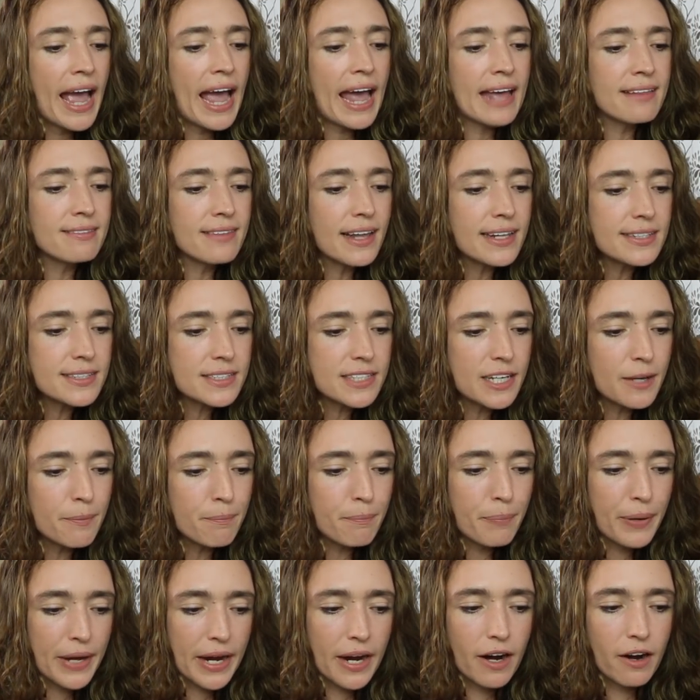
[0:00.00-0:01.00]
And let's
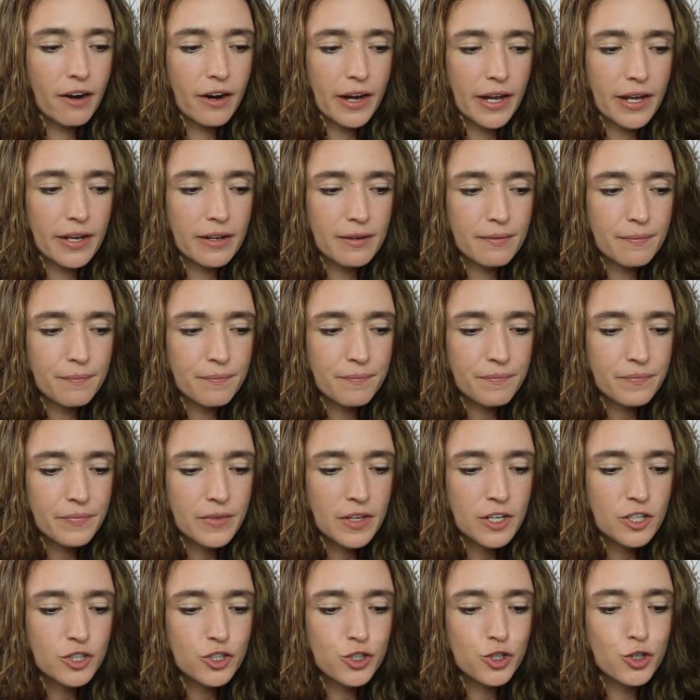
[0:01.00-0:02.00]
compare it
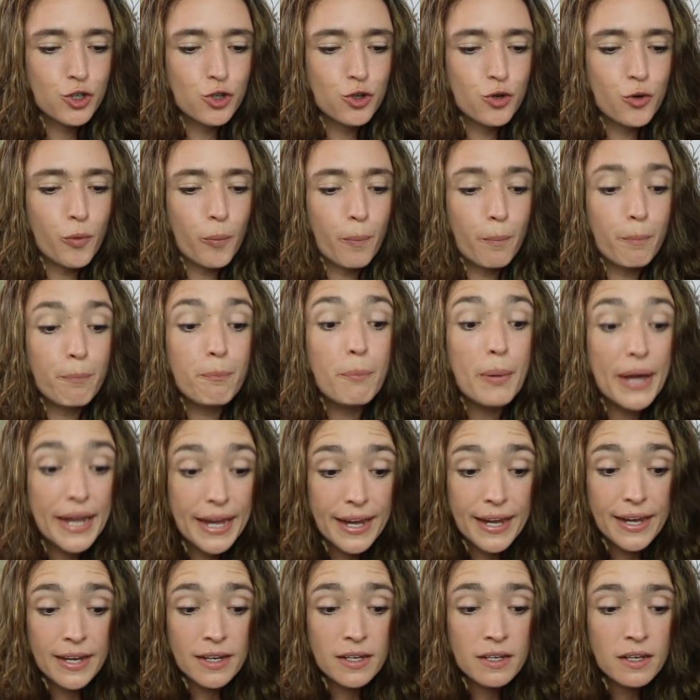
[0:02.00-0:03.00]
to
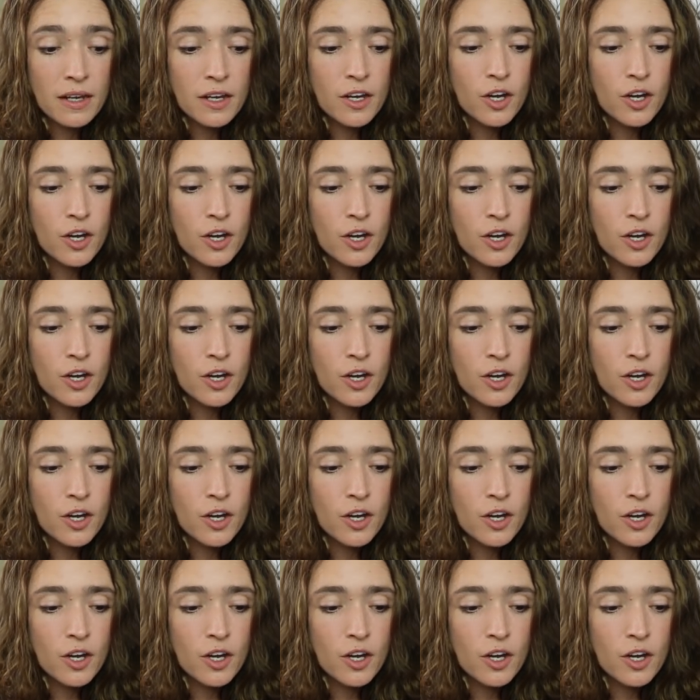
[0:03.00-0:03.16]
Bing,